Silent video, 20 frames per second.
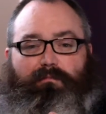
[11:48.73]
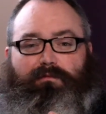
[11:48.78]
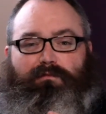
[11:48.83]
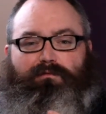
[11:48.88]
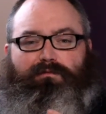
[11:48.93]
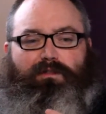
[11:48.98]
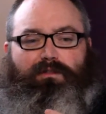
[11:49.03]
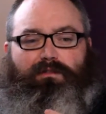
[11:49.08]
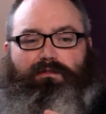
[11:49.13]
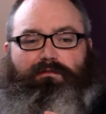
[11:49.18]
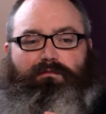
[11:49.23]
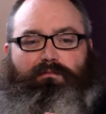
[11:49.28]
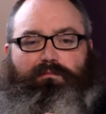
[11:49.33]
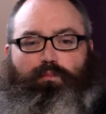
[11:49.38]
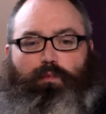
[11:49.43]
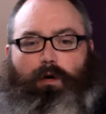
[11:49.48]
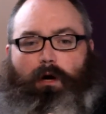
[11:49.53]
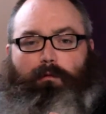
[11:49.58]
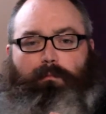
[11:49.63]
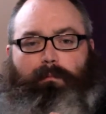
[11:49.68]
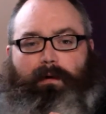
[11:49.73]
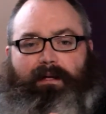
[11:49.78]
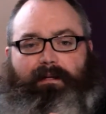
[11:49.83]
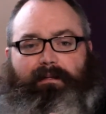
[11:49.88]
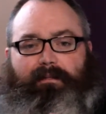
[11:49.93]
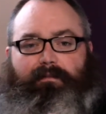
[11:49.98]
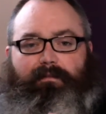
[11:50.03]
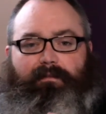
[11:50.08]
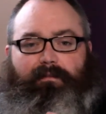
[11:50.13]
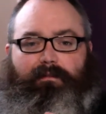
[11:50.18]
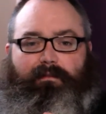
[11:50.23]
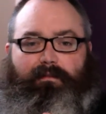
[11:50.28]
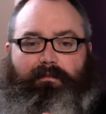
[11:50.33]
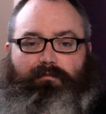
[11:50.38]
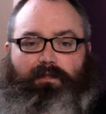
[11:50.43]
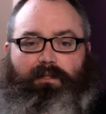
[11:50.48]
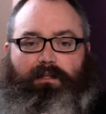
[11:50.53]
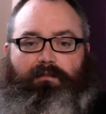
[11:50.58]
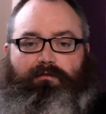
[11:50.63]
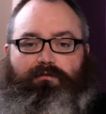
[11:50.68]
It was just well made.
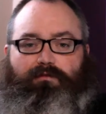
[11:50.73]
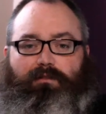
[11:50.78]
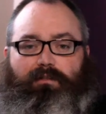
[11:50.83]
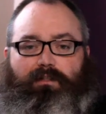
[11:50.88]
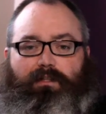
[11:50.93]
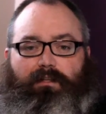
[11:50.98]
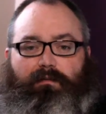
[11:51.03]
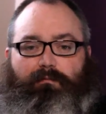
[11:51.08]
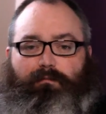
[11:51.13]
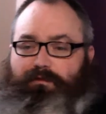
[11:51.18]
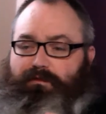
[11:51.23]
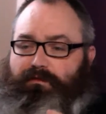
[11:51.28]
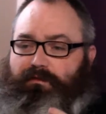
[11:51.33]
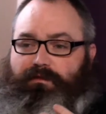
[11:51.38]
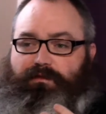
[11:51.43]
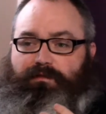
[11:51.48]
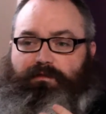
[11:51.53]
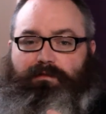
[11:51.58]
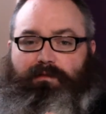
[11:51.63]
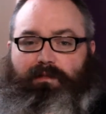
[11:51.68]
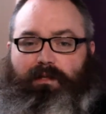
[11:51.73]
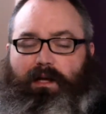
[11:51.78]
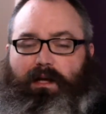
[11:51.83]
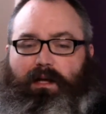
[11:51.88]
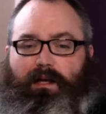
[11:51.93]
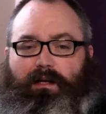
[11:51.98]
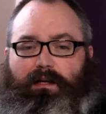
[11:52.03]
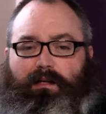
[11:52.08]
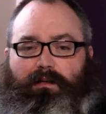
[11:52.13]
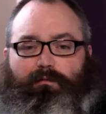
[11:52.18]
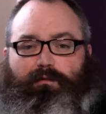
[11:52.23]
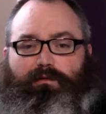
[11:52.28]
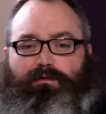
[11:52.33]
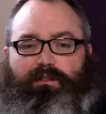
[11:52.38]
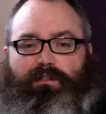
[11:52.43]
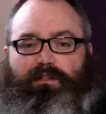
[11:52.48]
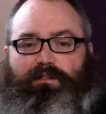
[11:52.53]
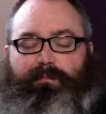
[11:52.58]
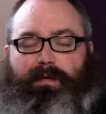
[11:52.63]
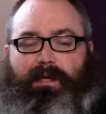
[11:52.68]
Really enjoyed it. Wasn't
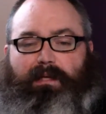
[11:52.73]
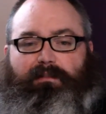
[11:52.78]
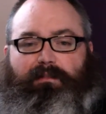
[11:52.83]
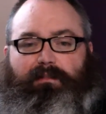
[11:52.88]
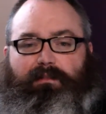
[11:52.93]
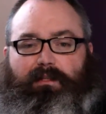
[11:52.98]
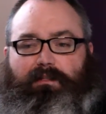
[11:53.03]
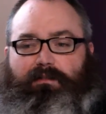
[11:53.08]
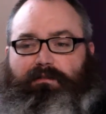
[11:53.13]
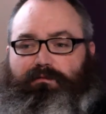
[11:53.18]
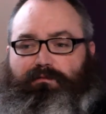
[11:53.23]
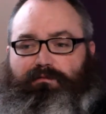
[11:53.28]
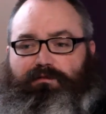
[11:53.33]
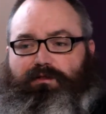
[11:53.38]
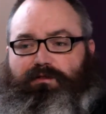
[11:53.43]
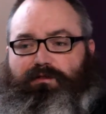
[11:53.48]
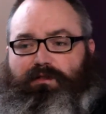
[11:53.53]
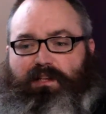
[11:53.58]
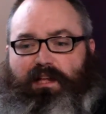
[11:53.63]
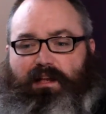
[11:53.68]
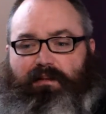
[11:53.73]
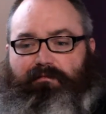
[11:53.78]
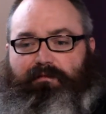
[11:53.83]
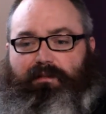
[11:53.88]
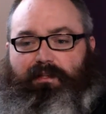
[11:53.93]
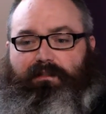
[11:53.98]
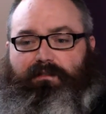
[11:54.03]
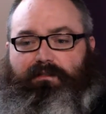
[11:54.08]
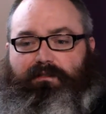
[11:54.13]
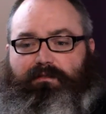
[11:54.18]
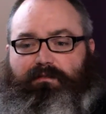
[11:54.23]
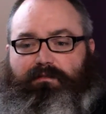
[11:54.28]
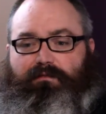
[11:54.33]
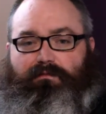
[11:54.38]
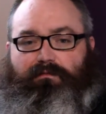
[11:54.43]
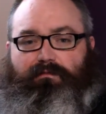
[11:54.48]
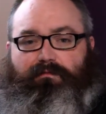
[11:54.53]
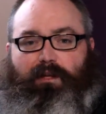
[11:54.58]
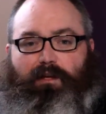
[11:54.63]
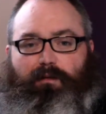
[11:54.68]
expecting it because it was just a Netflix
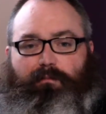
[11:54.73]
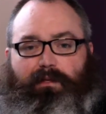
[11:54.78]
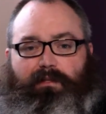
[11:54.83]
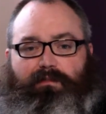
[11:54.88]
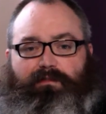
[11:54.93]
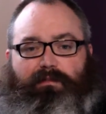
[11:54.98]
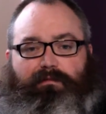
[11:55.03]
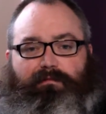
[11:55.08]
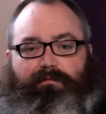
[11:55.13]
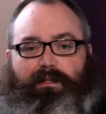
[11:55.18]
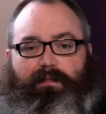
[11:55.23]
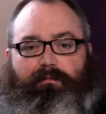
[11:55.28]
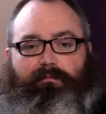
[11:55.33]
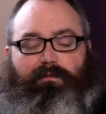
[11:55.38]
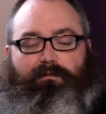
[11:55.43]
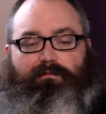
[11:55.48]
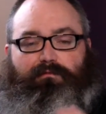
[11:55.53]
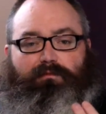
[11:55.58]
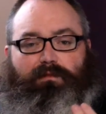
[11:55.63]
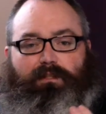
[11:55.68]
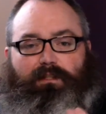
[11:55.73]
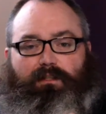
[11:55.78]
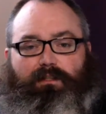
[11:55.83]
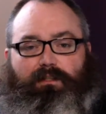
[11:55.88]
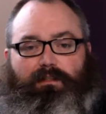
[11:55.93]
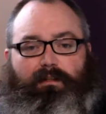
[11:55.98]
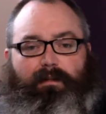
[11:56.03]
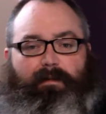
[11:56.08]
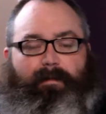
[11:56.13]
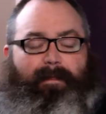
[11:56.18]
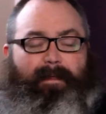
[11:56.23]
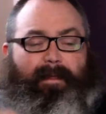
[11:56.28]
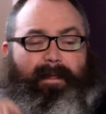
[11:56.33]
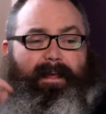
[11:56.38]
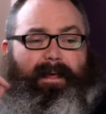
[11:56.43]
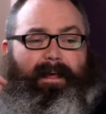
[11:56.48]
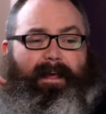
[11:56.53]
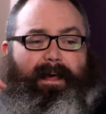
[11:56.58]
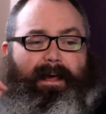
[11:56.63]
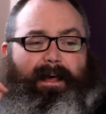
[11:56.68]
sort of low budget thing, but it was really good.
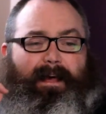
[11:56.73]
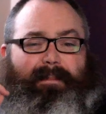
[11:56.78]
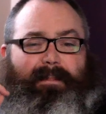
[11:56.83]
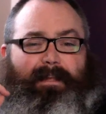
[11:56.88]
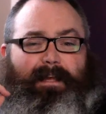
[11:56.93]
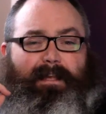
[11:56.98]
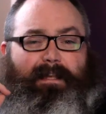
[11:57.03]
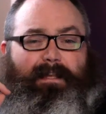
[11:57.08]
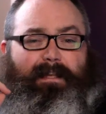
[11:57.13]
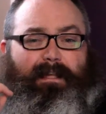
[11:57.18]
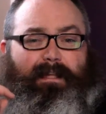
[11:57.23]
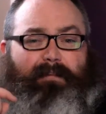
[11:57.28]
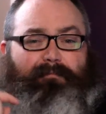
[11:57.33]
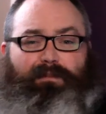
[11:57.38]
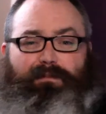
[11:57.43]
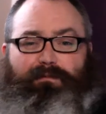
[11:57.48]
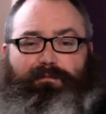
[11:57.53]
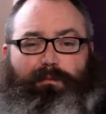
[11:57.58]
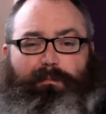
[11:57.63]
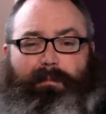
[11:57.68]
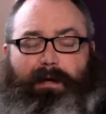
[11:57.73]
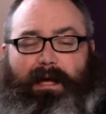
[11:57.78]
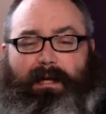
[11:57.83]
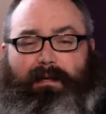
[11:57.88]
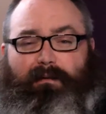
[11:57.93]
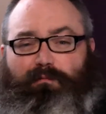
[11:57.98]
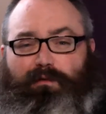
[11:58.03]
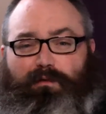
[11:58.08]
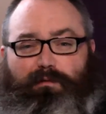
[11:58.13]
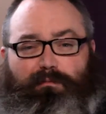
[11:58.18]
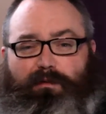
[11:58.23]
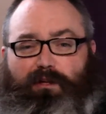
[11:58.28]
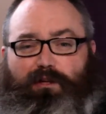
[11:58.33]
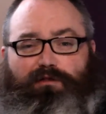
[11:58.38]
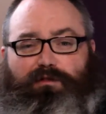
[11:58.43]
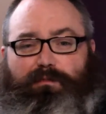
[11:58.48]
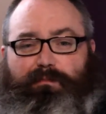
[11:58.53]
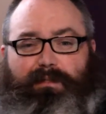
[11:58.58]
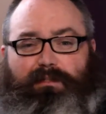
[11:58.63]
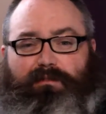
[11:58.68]
And then Invisible Man wouldn't
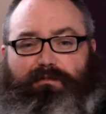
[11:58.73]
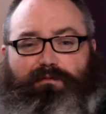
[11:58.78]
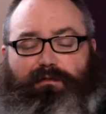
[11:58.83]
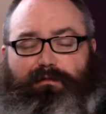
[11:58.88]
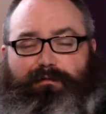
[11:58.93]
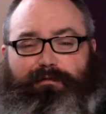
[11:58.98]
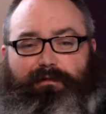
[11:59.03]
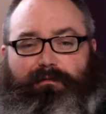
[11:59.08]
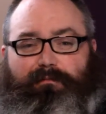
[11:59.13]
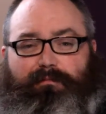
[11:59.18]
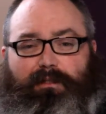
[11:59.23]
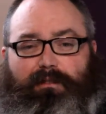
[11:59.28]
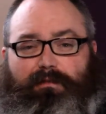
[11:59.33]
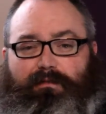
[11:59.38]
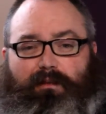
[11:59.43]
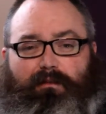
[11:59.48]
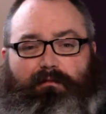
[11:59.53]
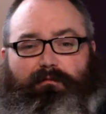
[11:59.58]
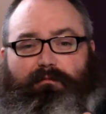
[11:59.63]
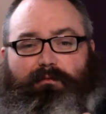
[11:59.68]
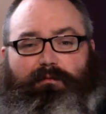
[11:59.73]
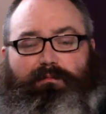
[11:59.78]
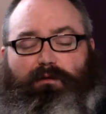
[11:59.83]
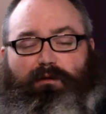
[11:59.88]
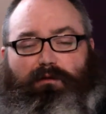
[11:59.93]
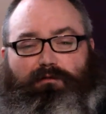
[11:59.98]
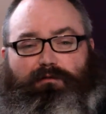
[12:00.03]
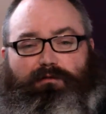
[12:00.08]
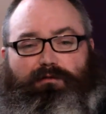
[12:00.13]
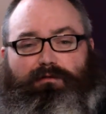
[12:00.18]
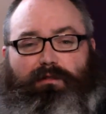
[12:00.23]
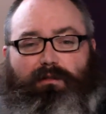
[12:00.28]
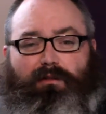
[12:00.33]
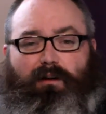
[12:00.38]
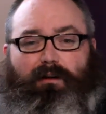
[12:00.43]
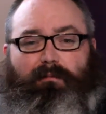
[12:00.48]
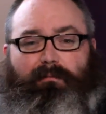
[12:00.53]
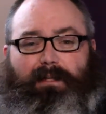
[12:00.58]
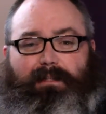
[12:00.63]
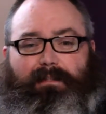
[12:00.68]
usually be the sort of film that Terry would watch. Do you know
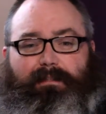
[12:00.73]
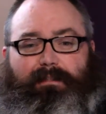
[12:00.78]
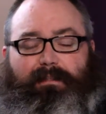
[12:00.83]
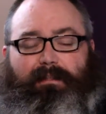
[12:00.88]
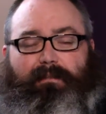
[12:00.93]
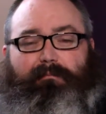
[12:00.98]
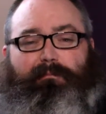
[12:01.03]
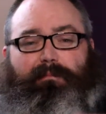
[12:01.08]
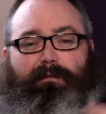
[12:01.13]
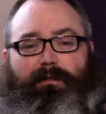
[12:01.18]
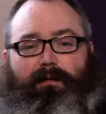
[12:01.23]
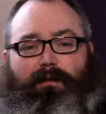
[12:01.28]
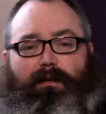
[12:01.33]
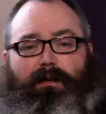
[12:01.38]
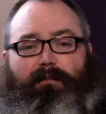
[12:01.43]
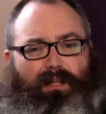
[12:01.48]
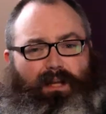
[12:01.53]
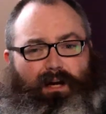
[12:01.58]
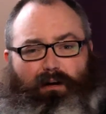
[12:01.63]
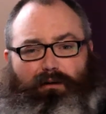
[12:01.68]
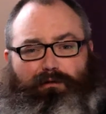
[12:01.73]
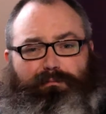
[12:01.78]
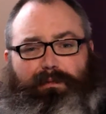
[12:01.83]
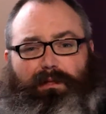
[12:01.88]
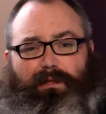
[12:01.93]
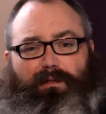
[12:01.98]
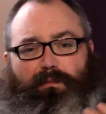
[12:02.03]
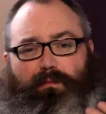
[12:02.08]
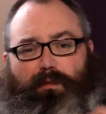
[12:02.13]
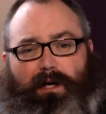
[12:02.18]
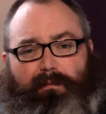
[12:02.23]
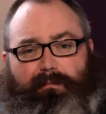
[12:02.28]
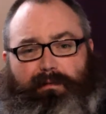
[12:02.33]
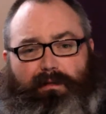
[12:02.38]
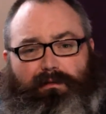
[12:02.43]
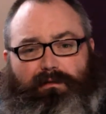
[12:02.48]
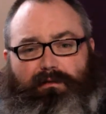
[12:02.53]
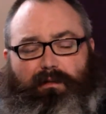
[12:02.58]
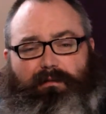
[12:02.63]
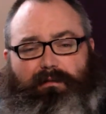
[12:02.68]
what I mean? But I was blown away
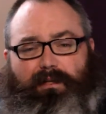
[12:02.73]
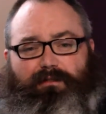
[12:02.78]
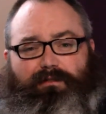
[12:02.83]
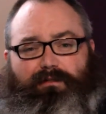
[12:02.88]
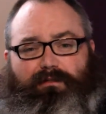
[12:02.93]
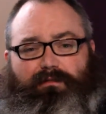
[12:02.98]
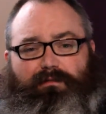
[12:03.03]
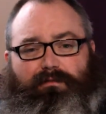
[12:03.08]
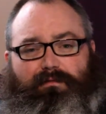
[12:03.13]
by the direction.